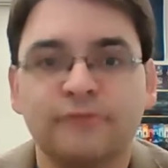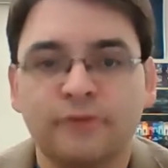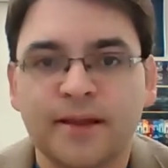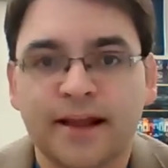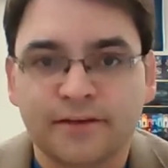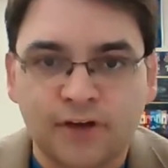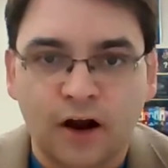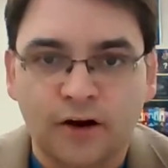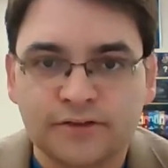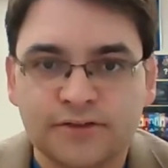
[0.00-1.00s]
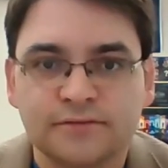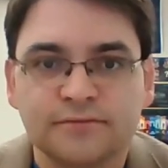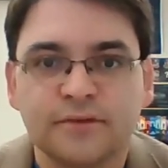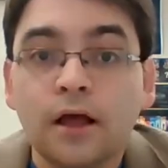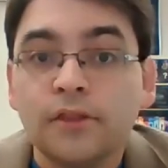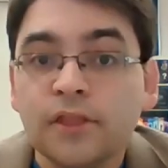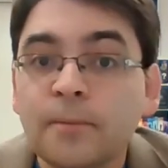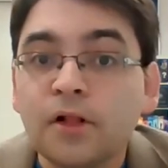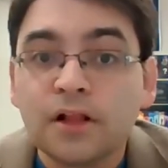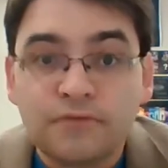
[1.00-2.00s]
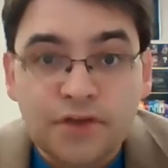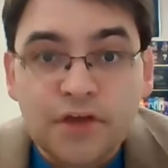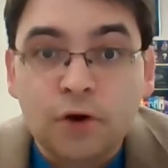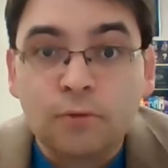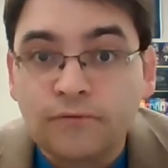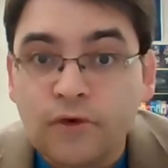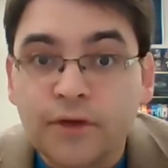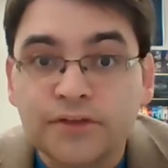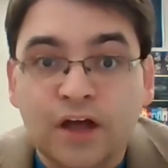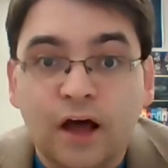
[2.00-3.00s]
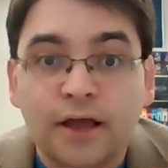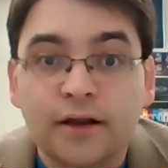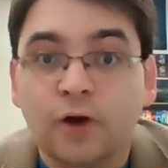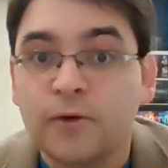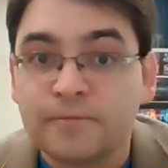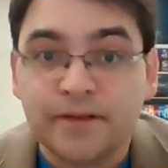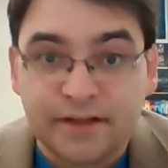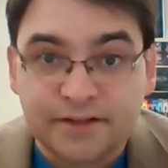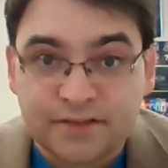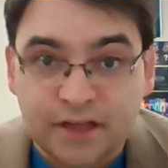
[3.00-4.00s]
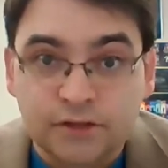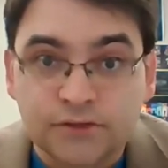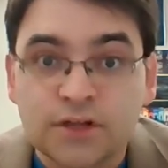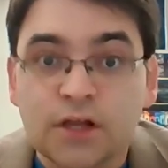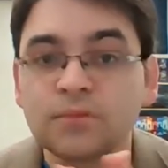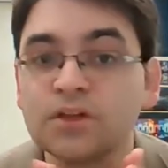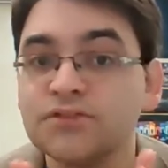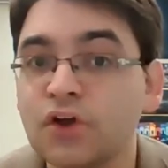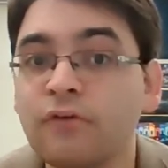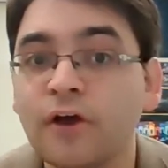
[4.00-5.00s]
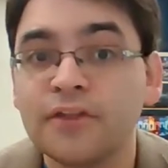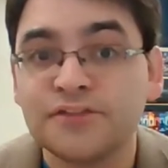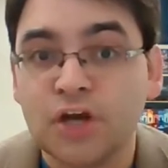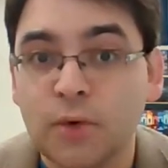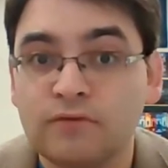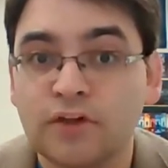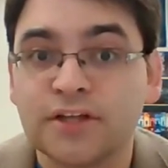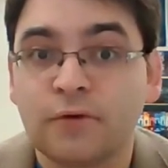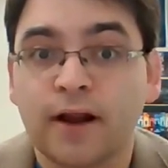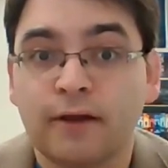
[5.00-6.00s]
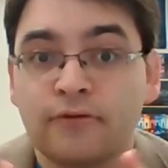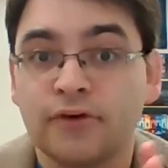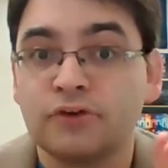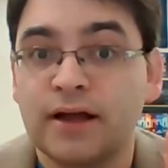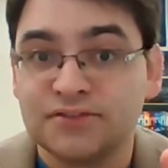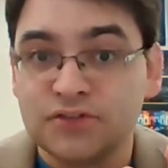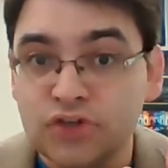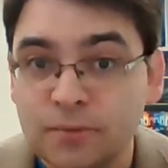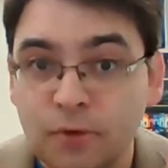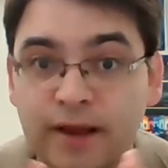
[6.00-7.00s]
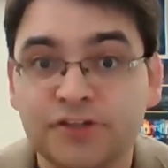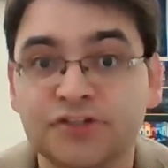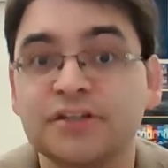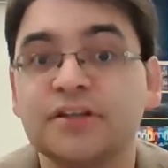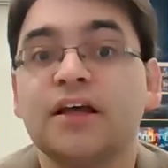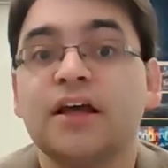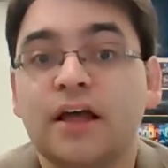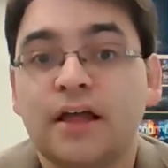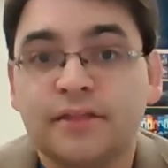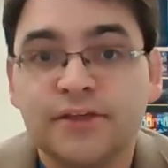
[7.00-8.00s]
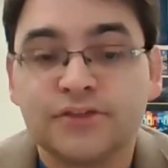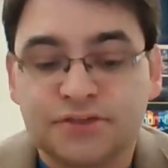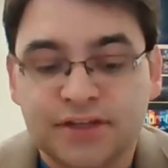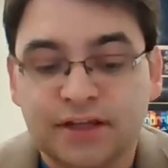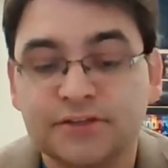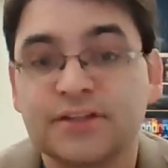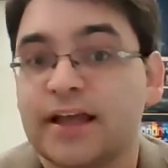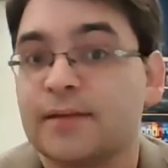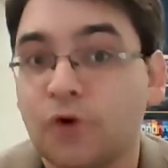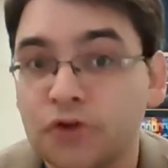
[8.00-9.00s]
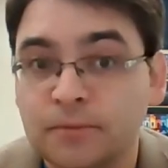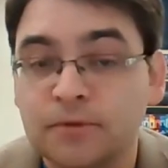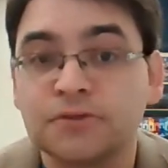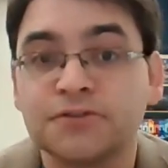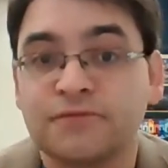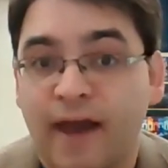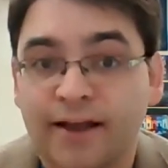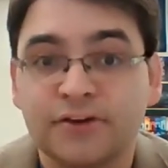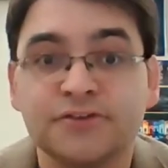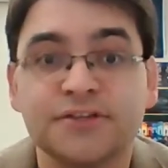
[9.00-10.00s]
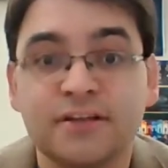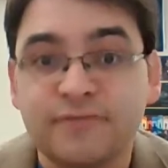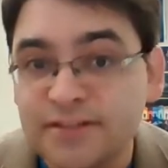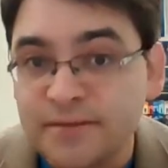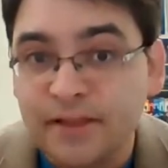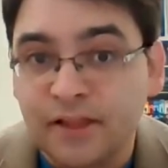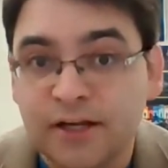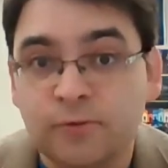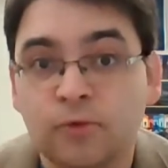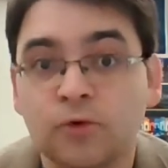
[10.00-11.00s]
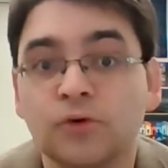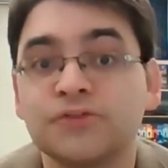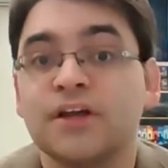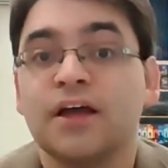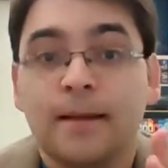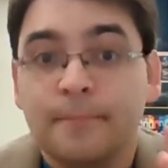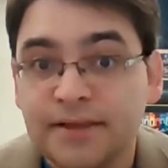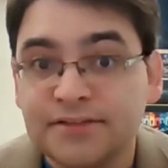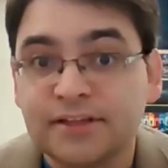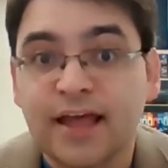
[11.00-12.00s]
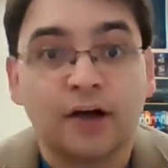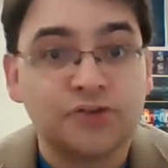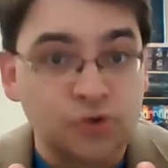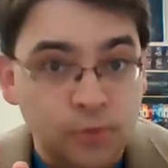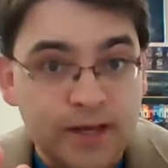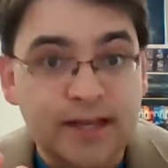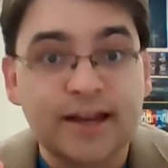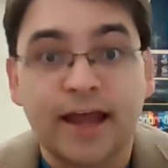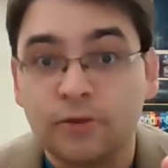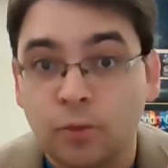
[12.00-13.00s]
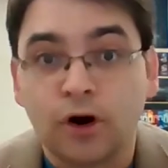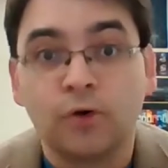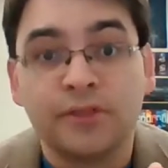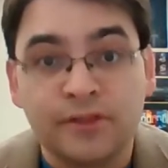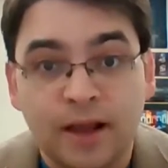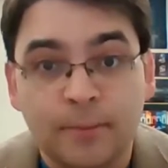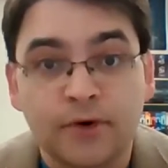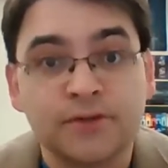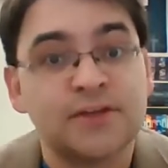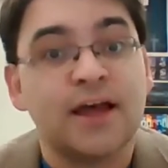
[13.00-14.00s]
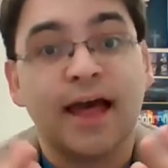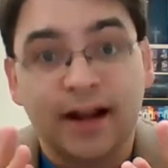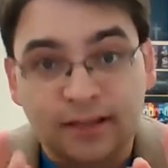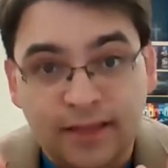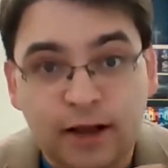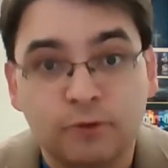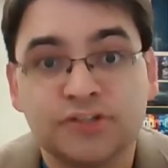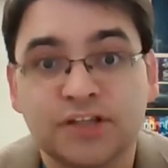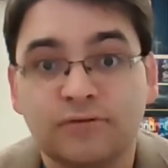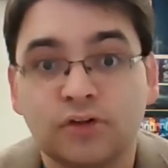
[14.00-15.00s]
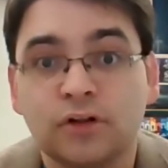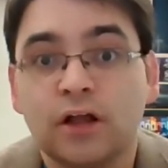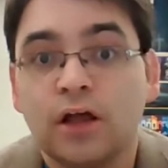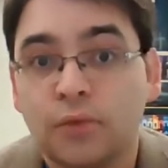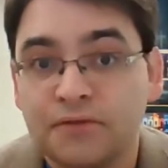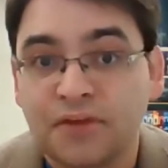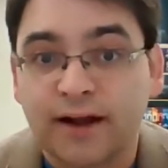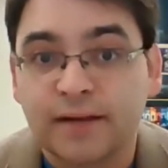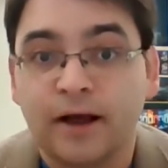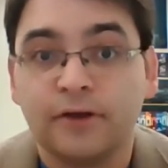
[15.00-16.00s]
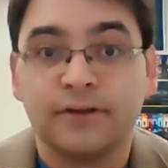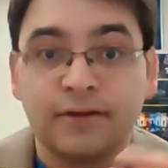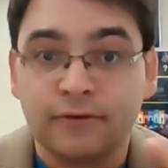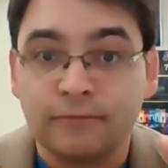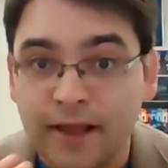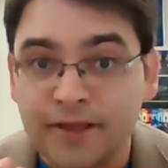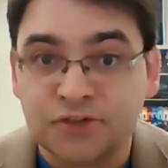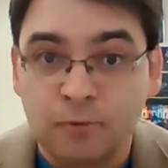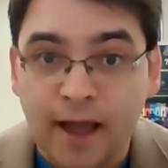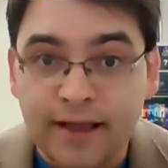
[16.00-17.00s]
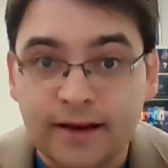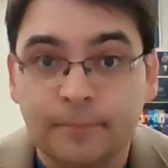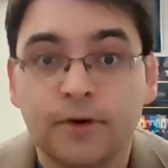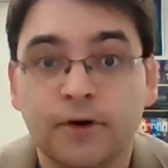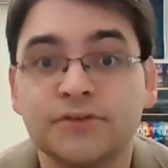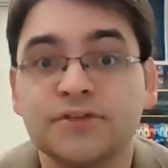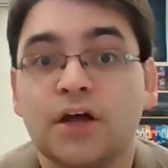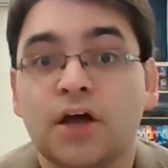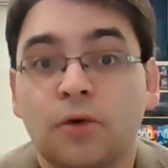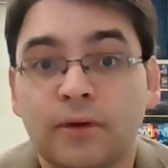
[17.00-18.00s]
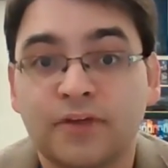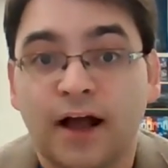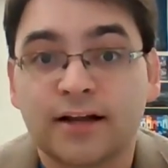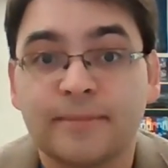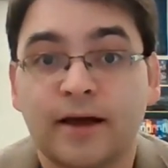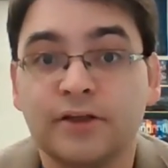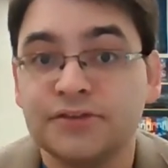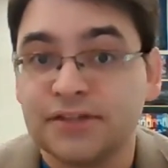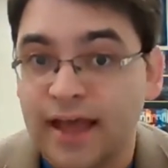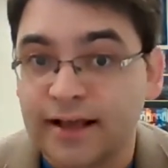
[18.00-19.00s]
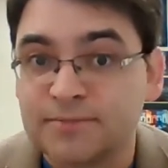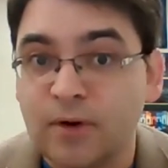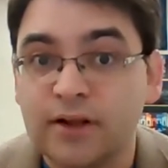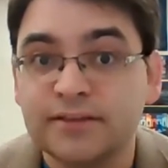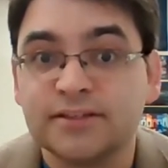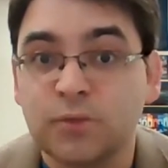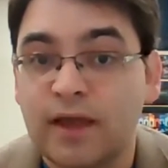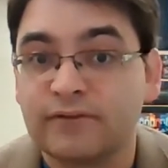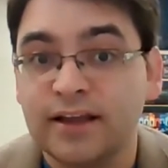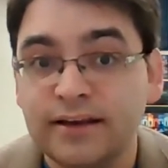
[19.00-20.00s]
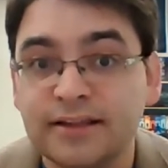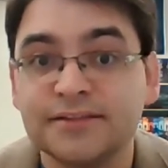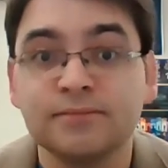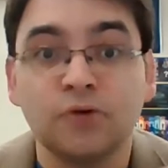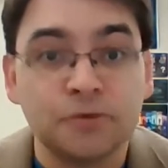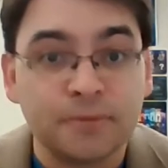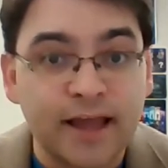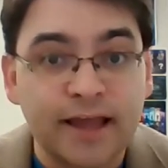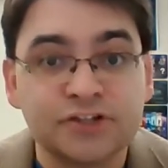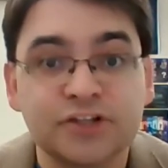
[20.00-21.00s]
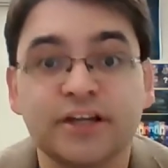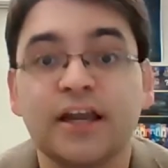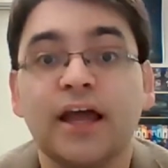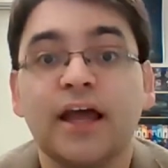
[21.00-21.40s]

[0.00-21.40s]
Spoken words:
from a deck of cards. The bulk of the year will focus on arithmetic skills. So far this year, we've looked at what I refer to as numeration. These are skills like multiples, factors, and divisibility rules, basically how to read and work with numbers at a language level. We've talked about different ways to write numbers. We've talked about using exponents as a way of condensing multiplication,